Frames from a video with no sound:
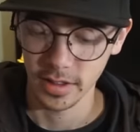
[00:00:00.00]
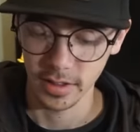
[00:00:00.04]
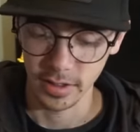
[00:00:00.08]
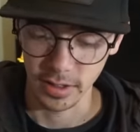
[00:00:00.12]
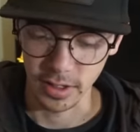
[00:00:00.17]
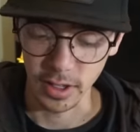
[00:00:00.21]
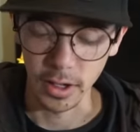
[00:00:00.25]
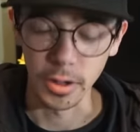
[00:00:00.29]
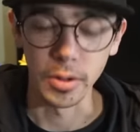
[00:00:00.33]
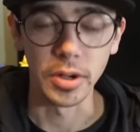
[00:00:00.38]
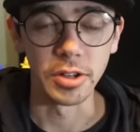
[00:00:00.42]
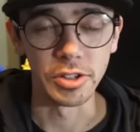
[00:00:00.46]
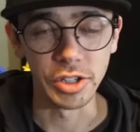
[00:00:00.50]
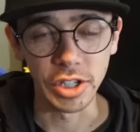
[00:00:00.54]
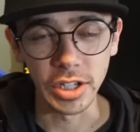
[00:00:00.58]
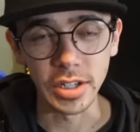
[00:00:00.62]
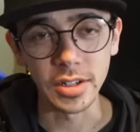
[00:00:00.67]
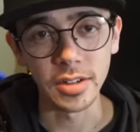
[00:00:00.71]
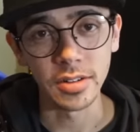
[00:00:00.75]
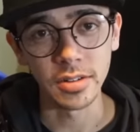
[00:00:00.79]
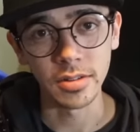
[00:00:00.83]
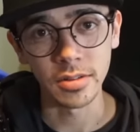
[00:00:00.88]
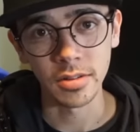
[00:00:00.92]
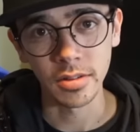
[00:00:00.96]
So
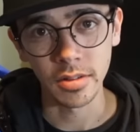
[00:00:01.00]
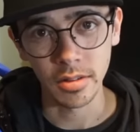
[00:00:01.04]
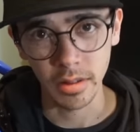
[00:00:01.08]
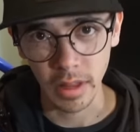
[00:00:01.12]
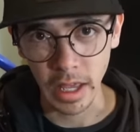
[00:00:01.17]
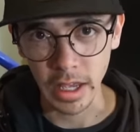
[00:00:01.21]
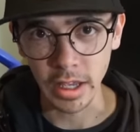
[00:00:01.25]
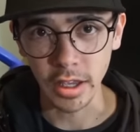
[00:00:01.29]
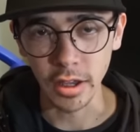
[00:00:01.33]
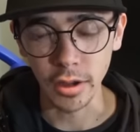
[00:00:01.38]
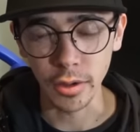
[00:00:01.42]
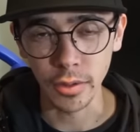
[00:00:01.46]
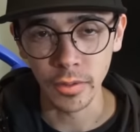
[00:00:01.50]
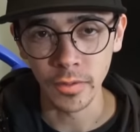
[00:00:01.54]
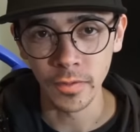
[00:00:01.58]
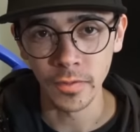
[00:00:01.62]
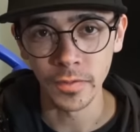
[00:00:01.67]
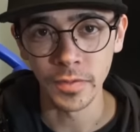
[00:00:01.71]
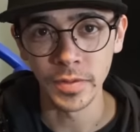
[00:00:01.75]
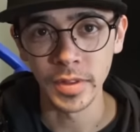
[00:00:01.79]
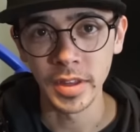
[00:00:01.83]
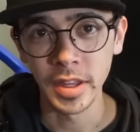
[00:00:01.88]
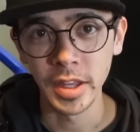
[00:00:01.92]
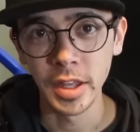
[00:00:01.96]
Ajit, thank you.
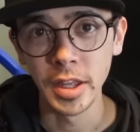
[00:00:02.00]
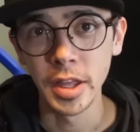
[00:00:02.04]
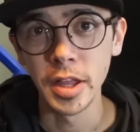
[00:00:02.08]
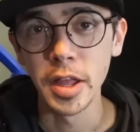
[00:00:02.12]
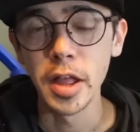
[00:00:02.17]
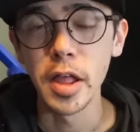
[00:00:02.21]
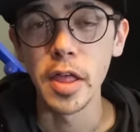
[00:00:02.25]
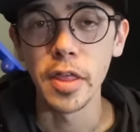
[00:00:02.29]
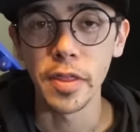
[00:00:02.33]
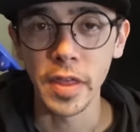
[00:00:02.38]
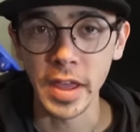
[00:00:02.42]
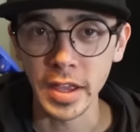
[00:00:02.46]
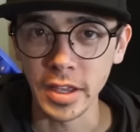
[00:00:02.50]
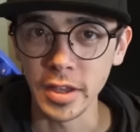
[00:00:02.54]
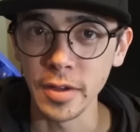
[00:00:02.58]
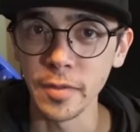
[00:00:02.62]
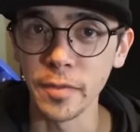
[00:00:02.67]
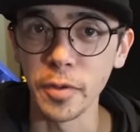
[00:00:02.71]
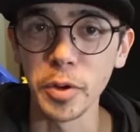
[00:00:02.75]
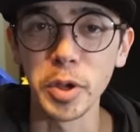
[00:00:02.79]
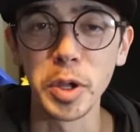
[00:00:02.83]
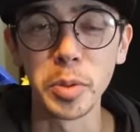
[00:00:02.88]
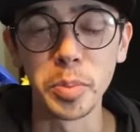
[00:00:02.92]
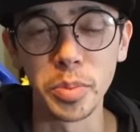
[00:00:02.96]
Thank you
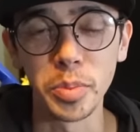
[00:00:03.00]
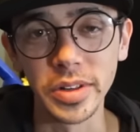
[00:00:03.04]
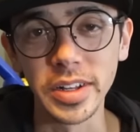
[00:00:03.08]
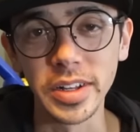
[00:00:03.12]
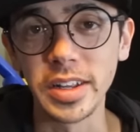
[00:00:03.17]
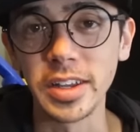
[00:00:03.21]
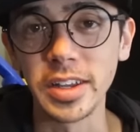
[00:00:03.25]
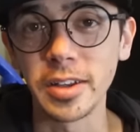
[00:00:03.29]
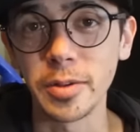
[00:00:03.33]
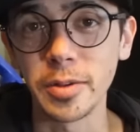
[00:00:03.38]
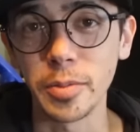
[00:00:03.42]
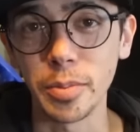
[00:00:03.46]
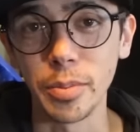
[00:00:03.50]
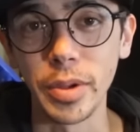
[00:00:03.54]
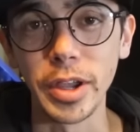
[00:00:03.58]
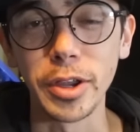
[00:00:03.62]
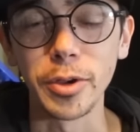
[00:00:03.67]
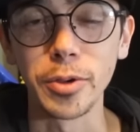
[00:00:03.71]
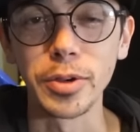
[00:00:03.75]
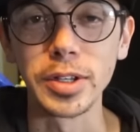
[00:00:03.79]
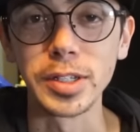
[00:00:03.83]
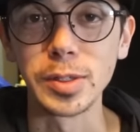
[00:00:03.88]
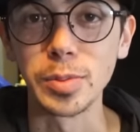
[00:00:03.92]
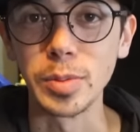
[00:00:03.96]
for completing my
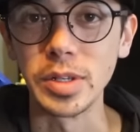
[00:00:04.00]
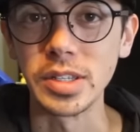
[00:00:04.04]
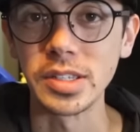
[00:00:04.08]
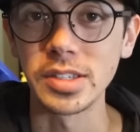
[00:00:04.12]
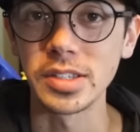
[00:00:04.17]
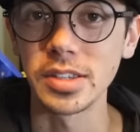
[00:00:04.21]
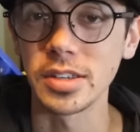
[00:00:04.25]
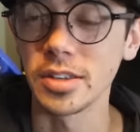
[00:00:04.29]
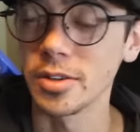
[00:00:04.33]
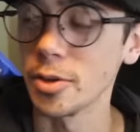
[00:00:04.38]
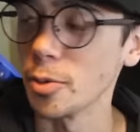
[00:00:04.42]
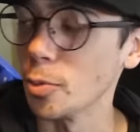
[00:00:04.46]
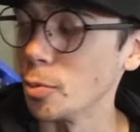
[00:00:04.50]
Christmas